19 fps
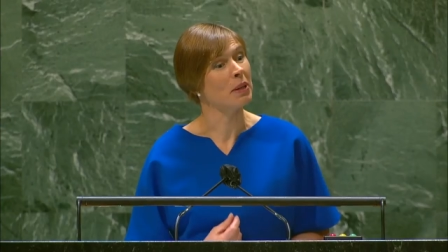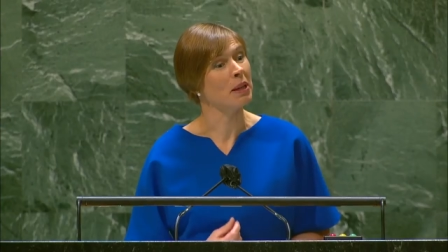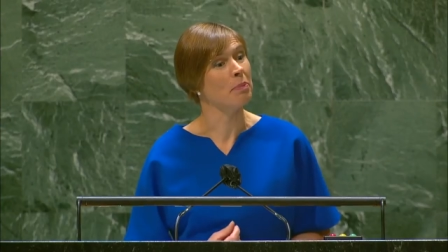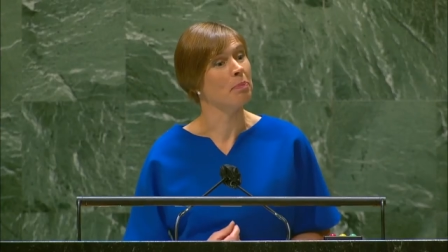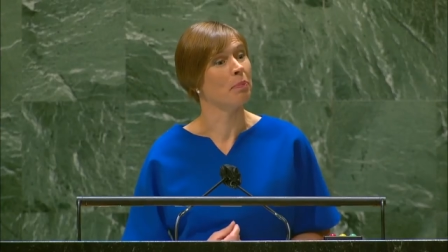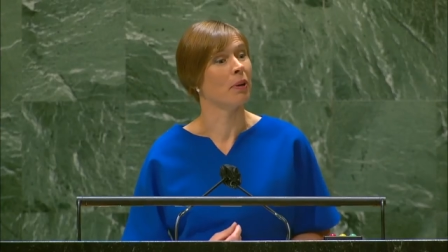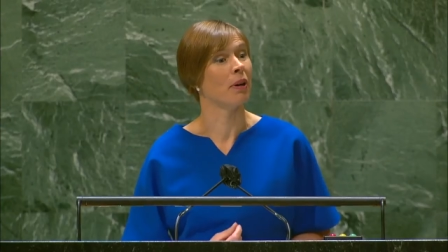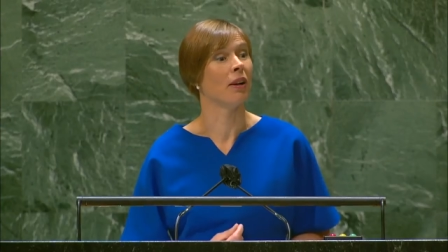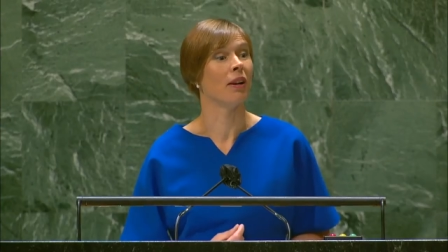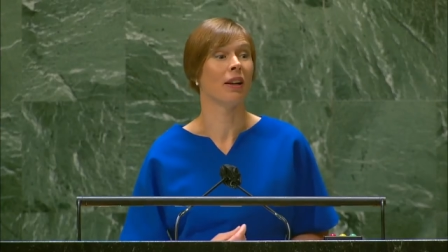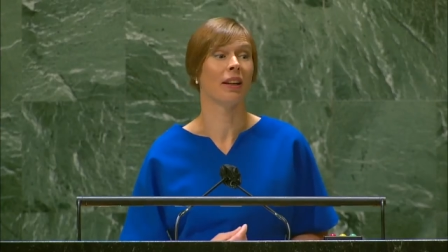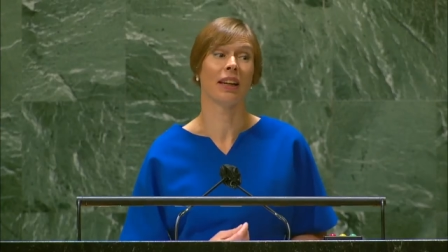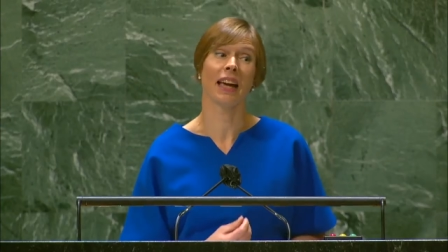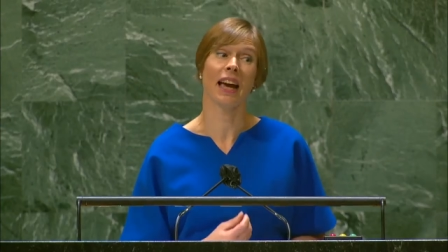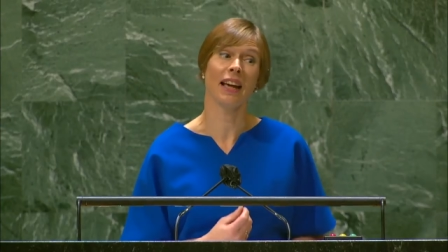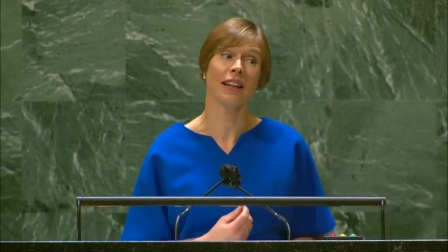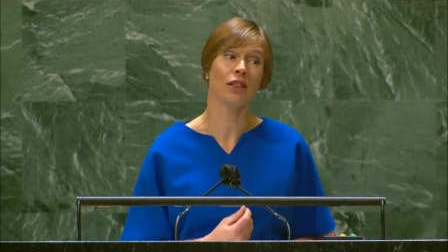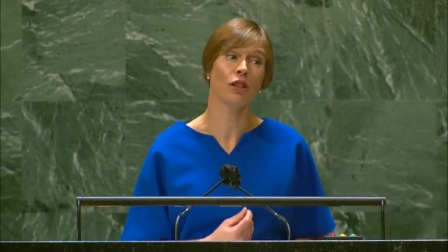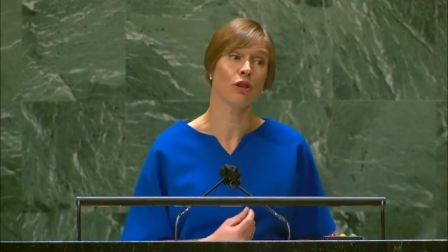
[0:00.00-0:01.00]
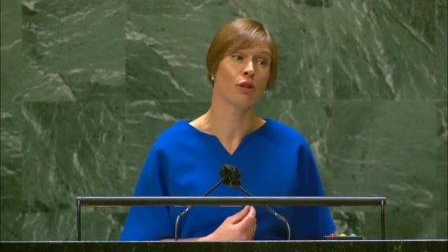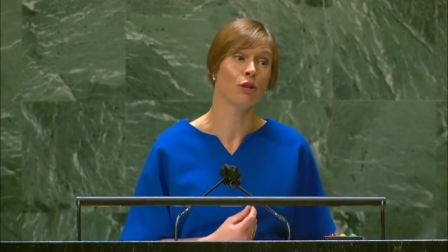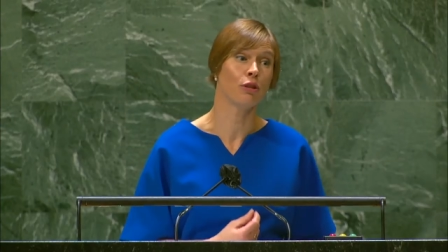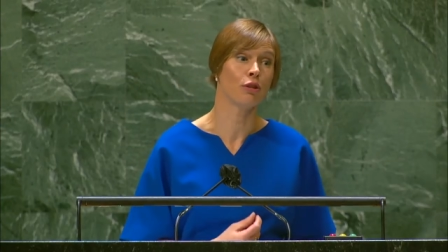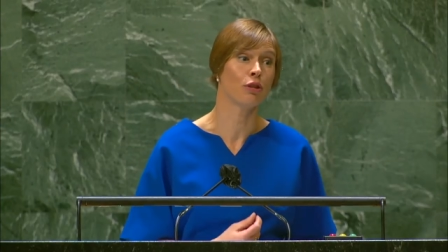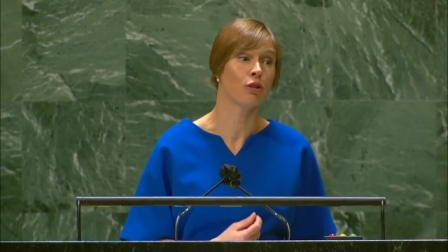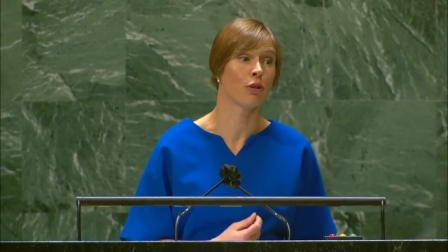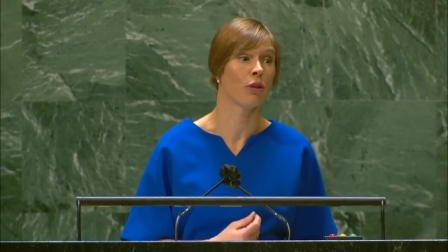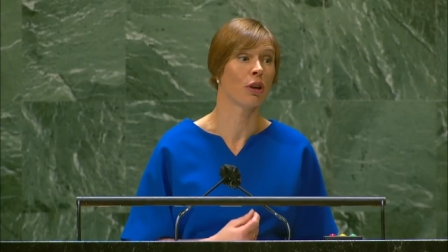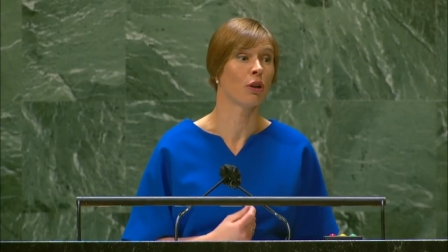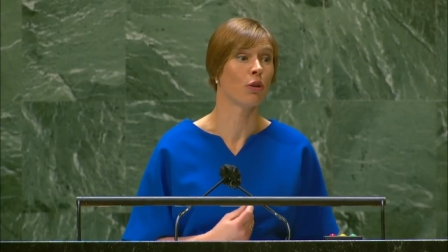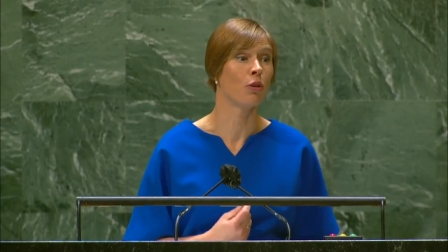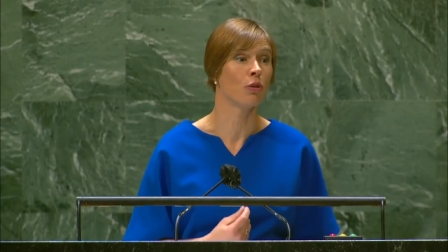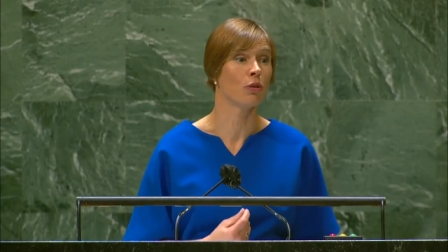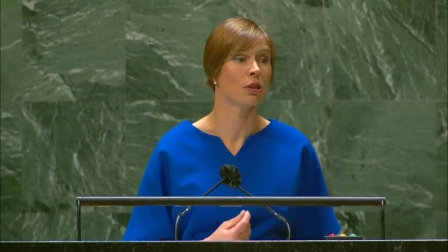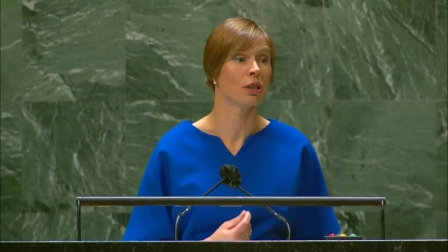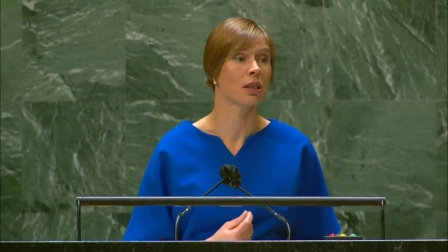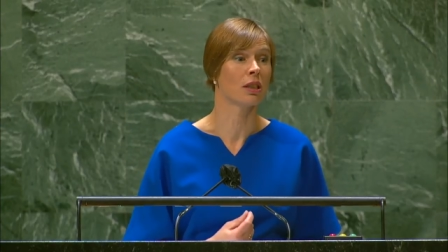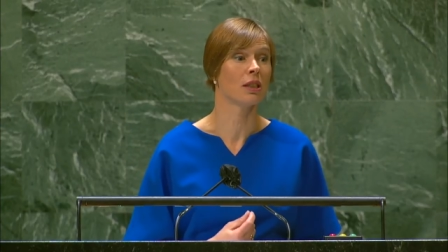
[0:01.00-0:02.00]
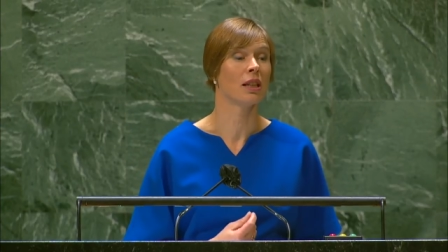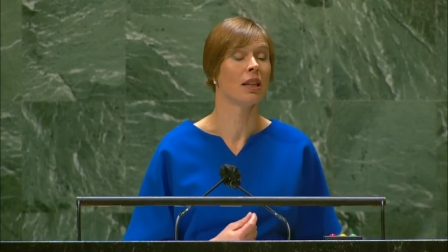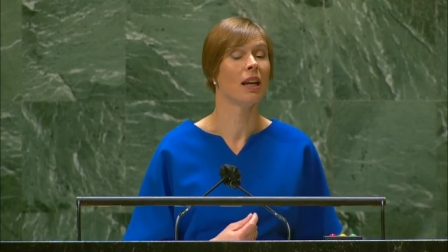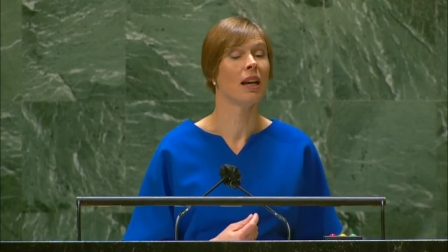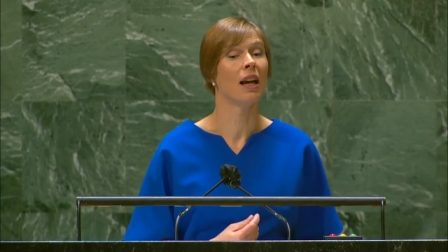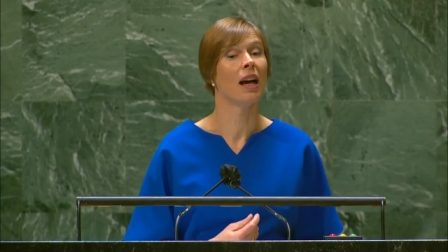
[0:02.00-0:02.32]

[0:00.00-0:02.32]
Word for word: people can turn to the courts